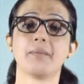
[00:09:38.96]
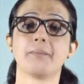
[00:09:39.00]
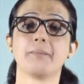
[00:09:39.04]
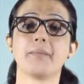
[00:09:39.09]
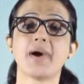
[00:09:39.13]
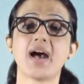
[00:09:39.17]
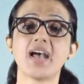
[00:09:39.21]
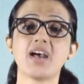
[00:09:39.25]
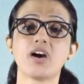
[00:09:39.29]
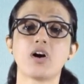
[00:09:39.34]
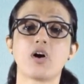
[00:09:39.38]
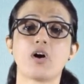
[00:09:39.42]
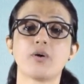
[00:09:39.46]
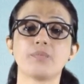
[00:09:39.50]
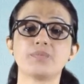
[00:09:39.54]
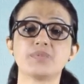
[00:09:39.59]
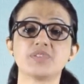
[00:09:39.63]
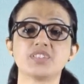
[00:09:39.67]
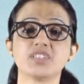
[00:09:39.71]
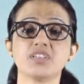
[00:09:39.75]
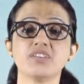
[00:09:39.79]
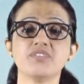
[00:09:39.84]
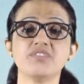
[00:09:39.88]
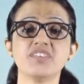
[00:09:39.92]
By
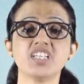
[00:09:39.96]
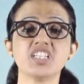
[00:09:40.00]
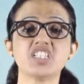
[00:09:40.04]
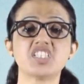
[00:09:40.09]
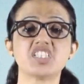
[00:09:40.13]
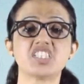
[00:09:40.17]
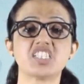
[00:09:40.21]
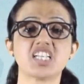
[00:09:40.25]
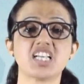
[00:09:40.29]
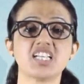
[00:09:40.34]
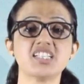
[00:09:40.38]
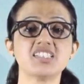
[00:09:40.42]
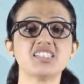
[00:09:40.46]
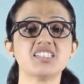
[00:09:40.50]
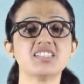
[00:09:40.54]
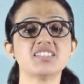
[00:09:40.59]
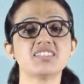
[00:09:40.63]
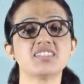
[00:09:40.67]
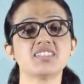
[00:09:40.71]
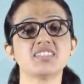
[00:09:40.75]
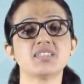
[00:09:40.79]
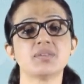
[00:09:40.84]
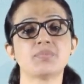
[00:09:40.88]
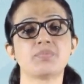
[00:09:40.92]
observing
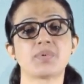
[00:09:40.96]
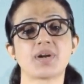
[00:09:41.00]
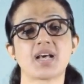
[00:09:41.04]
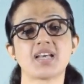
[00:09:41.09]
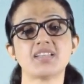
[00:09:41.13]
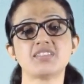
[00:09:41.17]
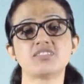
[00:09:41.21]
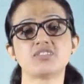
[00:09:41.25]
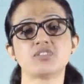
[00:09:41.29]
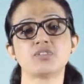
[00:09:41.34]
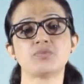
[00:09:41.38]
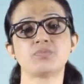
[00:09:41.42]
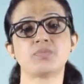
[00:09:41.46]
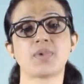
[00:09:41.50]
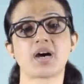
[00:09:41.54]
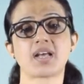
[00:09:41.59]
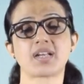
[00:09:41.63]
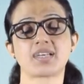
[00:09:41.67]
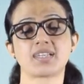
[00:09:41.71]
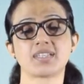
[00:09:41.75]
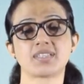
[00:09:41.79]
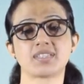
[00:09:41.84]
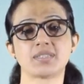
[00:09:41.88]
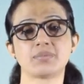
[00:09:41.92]
changes in the price of
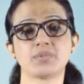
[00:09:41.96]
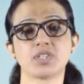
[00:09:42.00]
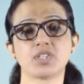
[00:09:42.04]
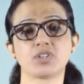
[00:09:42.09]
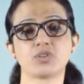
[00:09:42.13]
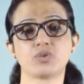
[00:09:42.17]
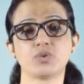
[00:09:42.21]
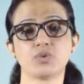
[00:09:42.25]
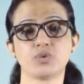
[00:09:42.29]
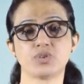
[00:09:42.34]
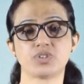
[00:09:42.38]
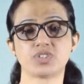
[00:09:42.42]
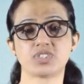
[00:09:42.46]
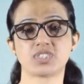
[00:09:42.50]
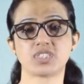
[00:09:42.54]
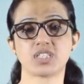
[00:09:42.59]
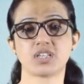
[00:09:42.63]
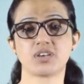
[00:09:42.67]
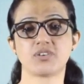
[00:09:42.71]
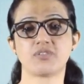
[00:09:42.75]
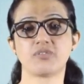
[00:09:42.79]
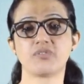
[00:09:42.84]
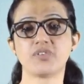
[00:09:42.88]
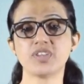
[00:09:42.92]
marketable goods
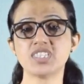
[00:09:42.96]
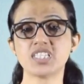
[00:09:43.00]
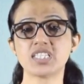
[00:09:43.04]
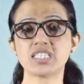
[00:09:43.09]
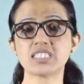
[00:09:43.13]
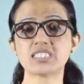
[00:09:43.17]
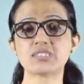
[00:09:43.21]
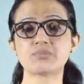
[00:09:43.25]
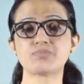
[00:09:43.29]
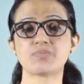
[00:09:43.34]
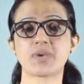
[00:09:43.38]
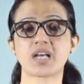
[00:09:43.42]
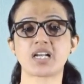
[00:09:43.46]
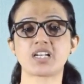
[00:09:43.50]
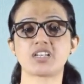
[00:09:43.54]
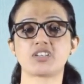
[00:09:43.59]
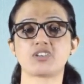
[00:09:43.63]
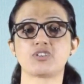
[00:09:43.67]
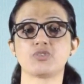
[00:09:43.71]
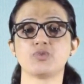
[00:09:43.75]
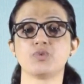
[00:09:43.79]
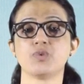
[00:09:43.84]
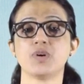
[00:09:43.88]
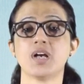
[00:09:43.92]
with respect
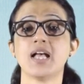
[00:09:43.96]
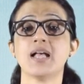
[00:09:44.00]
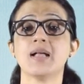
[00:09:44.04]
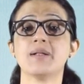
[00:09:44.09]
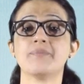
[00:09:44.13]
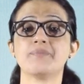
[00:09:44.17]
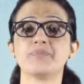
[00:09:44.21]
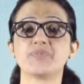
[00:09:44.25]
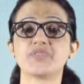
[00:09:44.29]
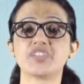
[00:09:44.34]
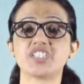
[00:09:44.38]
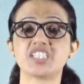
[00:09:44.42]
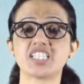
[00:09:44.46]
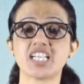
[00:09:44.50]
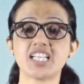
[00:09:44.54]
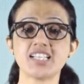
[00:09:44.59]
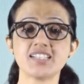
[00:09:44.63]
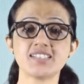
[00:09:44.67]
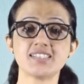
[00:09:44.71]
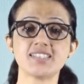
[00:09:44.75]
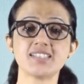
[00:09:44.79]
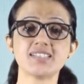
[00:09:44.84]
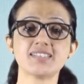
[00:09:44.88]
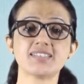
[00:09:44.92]
to
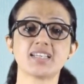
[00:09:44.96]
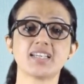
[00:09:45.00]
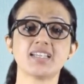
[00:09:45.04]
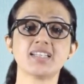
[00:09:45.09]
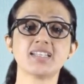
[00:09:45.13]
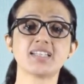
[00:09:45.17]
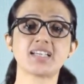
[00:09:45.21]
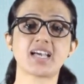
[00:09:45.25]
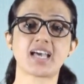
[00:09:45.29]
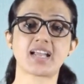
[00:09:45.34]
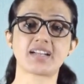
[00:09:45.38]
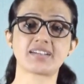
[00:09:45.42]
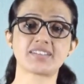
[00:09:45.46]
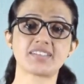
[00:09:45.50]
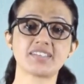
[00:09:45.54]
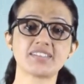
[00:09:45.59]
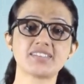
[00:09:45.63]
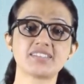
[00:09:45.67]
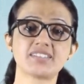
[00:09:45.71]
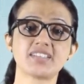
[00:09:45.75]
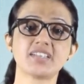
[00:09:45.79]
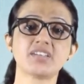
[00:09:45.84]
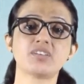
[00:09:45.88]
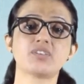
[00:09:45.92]
changes in
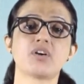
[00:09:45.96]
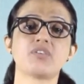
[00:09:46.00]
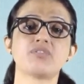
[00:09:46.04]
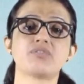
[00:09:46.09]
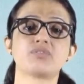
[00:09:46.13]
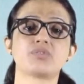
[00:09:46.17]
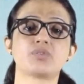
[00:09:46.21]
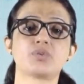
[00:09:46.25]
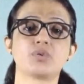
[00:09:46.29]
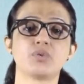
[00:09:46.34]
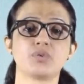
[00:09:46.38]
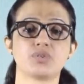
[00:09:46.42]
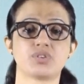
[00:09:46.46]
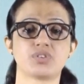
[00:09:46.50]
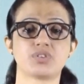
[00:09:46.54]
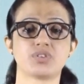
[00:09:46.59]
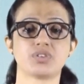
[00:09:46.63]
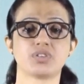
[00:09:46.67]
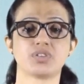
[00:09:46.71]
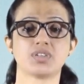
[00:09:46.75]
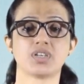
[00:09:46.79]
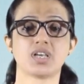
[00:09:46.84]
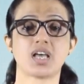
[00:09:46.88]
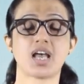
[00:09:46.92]
characteristic of good,
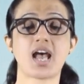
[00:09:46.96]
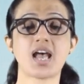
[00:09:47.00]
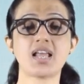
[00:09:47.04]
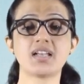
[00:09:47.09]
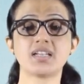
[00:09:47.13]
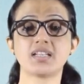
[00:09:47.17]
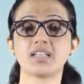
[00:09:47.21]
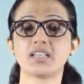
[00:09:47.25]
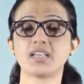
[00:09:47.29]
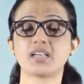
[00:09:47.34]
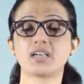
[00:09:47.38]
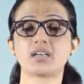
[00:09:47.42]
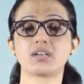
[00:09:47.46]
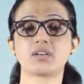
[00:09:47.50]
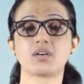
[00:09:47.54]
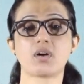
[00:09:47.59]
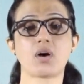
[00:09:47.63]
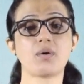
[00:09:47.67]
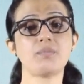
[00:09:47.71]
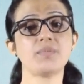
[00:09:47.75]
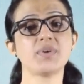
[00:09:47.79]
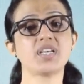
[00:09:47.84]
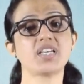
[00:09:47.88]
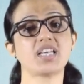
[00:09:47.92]
an
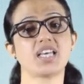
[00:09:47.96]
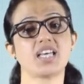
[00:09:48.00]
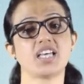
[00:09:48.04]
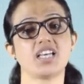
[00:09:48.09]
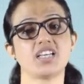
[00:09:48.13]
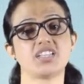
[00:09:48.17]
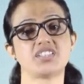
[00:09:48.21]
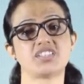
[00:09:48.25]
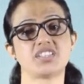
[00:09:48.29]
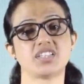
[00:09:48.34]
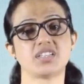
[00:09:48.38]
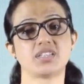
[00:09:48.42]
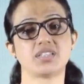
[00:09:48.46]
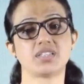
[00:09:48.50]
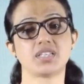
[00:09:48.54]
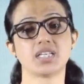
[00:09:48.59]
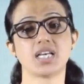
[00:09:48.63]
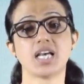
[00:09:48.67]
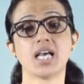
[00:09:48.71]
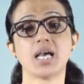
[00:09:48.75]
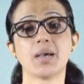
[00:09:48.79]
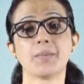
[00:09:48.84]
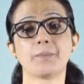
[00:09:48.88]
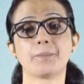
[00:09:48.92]
economic agent
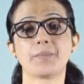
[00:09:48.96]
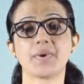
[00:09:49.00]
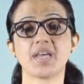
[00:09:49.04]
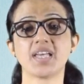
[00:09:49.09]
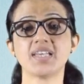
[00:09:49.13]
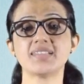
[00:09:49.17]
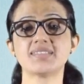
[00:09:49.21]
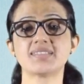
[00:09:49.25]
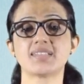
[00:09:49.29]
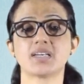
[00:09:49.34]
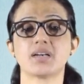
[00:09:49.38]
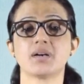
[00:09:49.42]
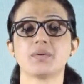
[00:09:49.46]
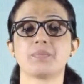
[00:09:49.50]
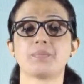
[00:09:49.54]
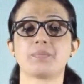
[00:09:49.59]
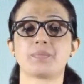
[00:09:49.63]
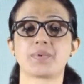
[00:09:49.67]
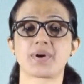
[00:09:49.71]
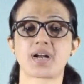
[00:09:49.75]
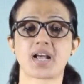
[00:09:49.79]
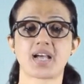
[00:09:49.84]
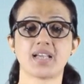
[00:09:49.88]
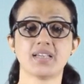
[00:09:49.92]
pays a
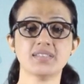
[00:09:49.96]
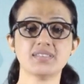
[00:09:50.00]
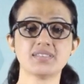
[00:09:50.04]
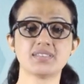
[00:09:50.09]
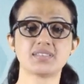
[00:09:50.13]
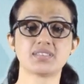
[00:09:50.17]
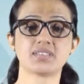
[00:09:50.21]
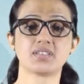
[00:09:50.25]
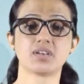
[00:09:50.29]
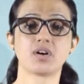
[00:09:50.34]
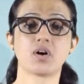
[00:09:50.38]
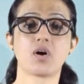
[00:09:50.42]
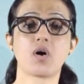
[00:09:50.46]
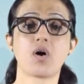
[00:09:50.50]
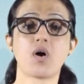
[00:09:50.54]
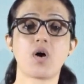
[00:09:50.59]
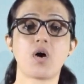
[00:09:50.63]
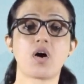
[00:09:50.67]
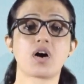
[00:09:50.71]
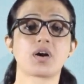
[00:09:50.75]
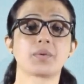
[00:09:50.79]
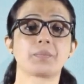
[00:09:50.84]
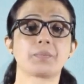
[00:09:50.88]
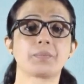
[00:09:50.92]
price
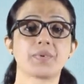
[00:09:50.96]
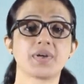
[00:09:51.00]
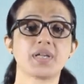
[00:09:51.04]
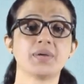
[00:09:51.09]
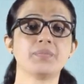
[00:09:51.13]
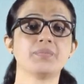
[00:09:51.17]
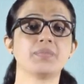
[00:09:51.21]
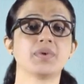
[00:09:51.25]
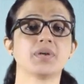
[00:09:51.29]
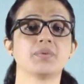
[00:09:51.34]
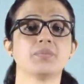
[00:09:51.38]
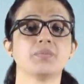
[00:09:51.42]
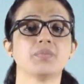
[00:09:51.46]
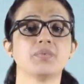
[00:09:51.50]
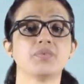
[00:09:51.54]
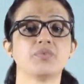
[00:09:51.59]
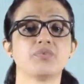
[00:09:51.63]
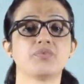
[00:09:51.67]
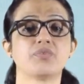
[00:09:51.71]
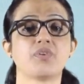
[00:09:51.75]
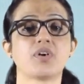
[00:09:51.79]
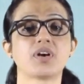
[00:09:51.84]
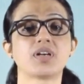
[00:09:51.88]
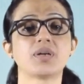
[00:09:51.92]
or premium
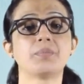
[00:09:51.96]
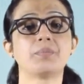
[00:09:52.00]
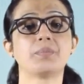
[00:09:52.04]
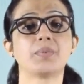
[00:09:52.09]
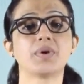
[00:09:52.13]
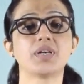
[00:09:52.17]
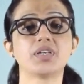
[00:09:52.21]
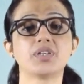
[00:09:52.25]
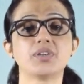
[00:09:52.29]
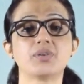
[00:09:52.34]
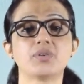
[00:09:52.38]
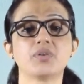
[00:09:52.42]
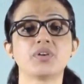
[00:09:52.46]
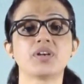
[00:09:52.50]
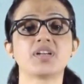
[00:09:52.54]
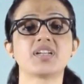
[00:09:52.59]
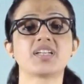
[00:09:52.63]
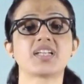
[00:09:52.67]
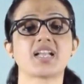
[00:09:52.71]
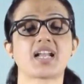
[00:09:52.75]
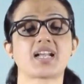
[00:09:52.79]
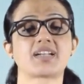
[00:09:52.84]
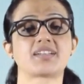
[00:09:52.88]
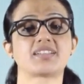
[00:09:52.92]
for a particular
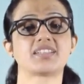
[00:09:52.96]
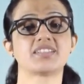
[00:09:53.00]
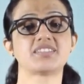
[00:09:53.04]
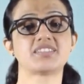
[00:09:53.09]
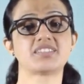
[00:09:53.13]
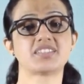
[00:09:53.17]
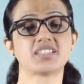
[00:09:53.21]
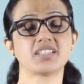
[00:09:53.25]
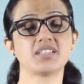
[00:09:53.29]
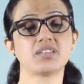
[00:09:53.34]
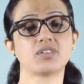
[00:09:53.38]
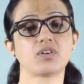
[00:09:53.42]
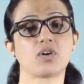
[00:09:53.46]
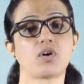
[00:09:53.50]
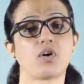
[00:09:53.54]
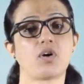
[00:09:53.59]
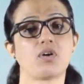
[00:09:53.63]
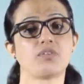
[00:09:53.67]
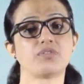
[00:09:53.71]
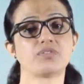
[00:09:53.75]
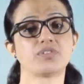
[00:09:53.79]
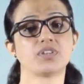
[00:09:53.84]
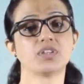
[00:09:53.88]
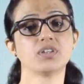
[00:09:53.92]
characteristic
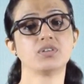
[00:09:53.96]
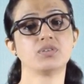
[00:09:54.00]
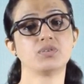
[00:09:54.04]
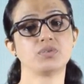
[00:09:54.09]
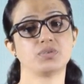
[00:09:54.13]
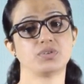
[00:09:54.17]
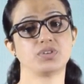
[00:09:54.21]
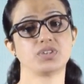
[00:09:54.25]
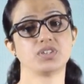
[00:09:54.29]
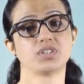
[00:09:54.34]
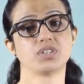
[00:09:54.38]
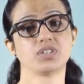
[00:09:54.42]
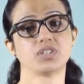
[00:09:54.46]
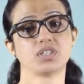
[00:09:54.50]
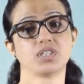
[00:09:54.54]
of the good.